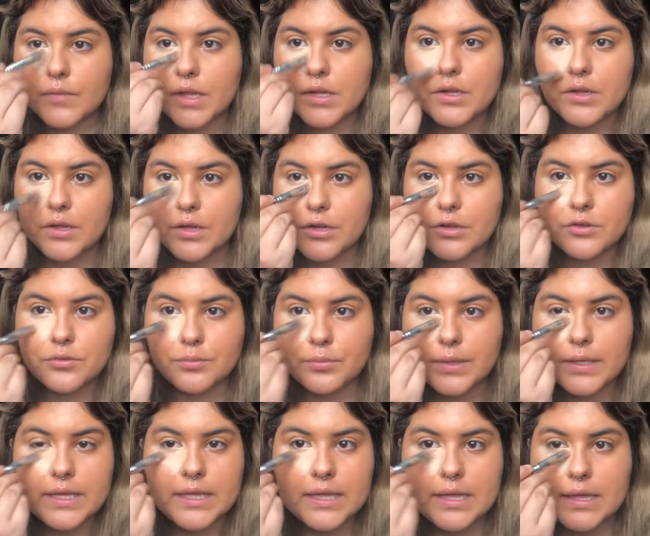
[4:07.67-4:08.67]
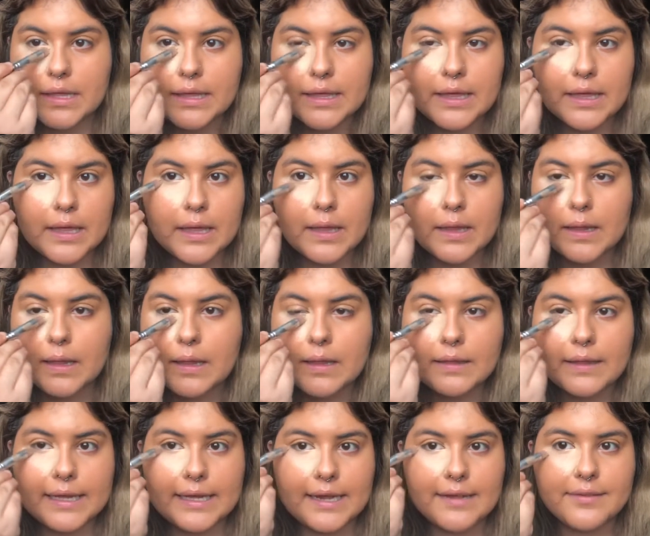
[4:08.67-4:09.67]
And you can just really get,
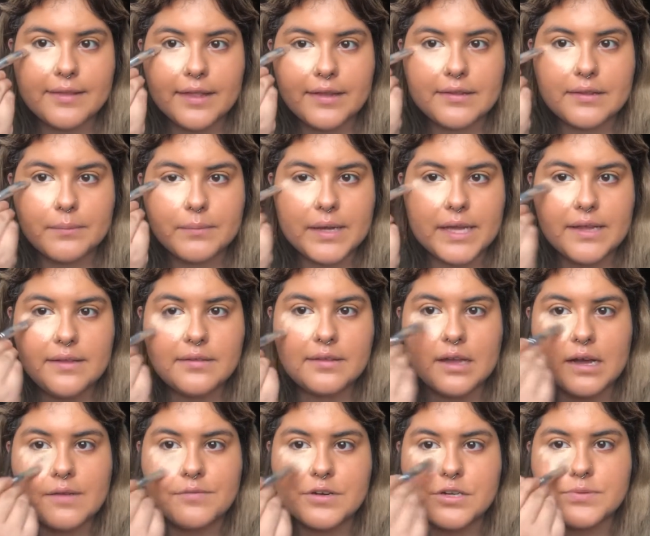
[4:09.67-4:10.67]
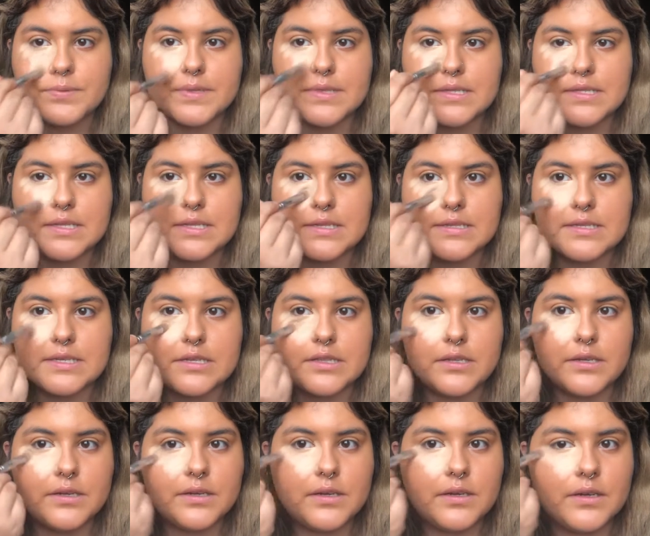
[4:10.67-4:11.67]
like I said, some nice coverage with this
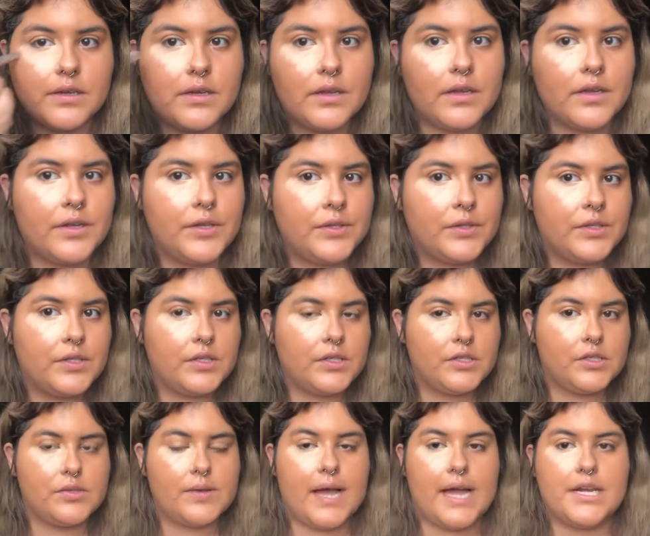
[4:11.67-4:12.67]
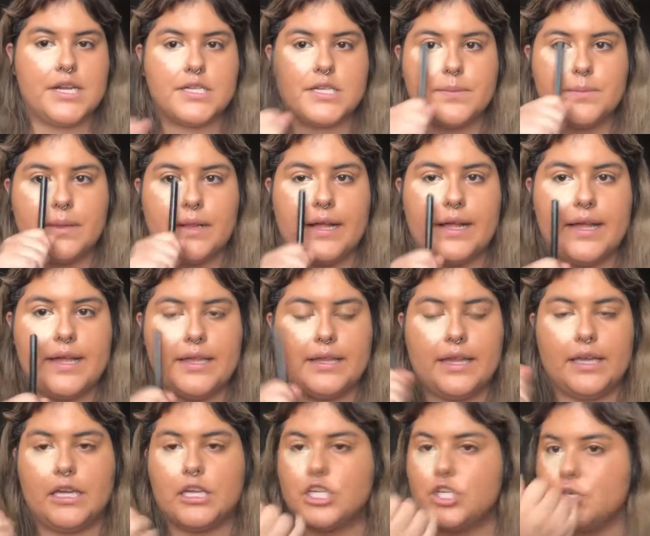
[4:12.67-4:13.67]
concealer. So I just apply it in
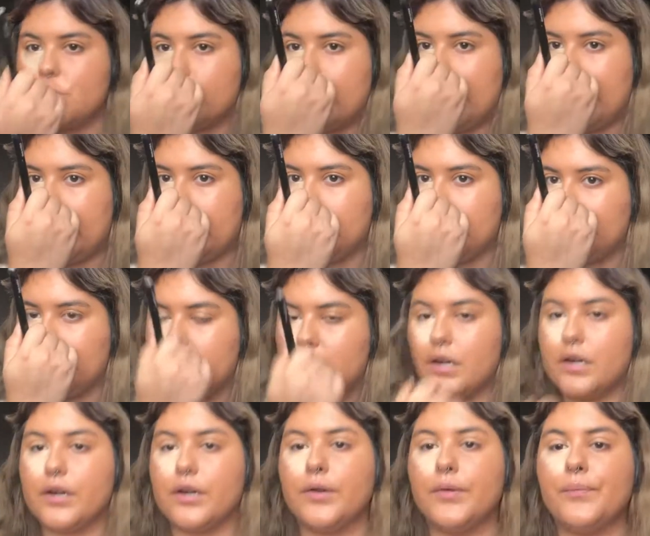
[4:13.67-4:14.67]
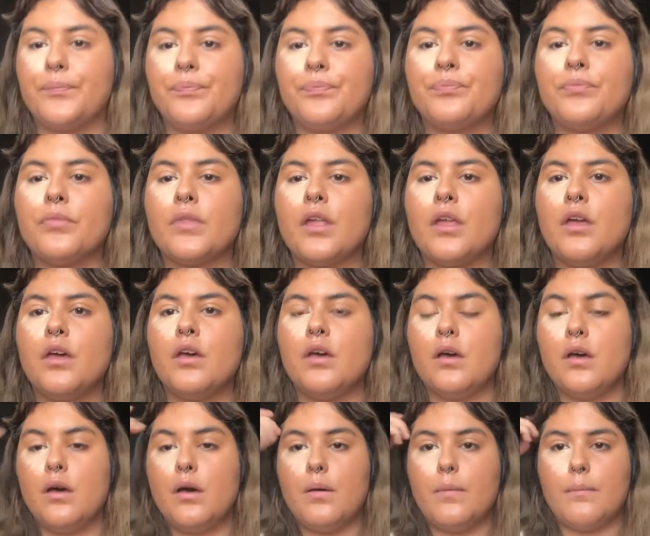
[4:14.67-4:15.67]
like a triangular
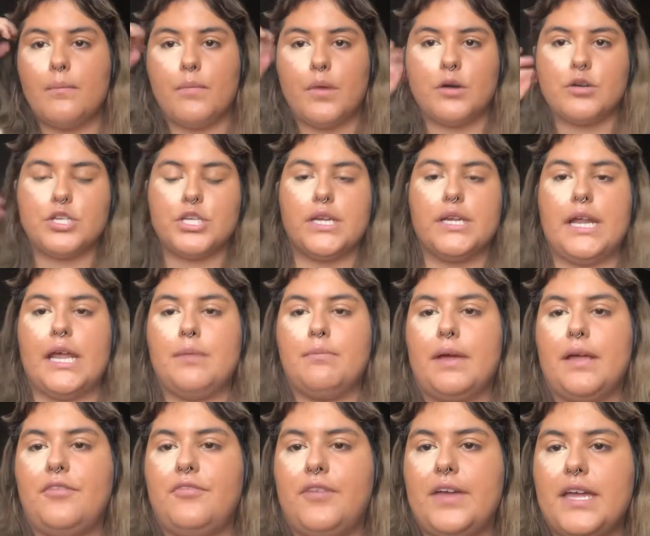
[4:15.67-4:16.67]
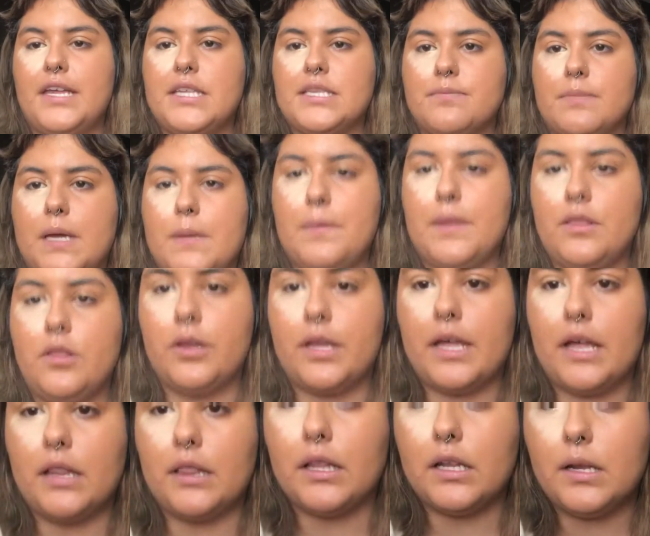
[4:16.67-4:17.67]
motion, and my face might be
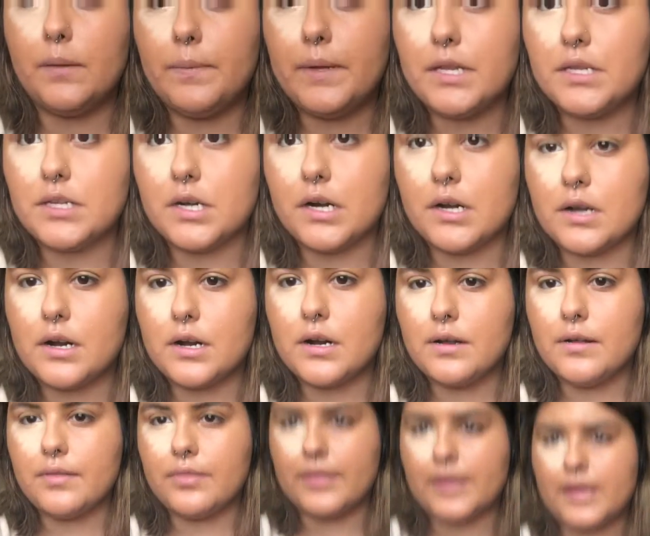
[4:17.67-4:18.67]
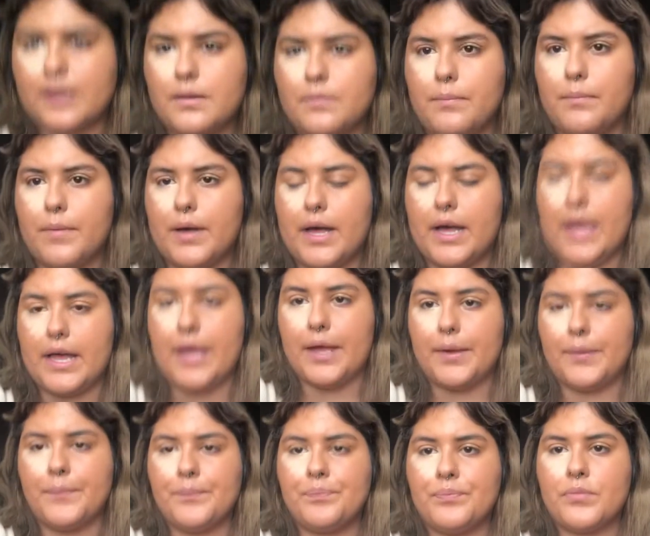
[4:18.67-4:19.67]
looking a little bit darker than
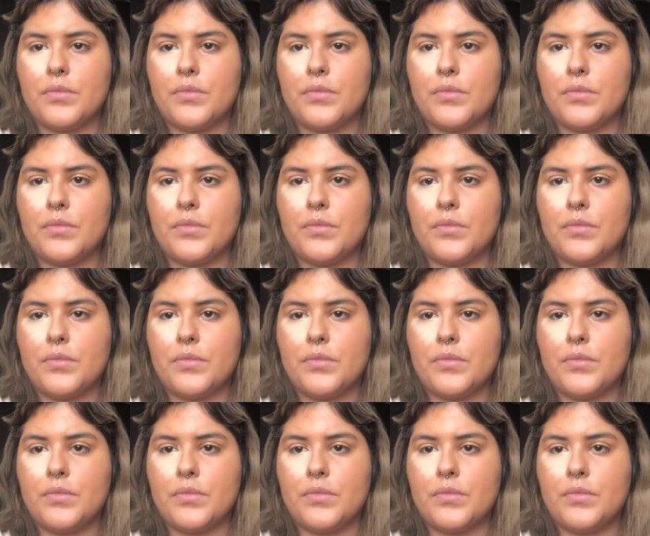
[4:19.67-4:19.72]
my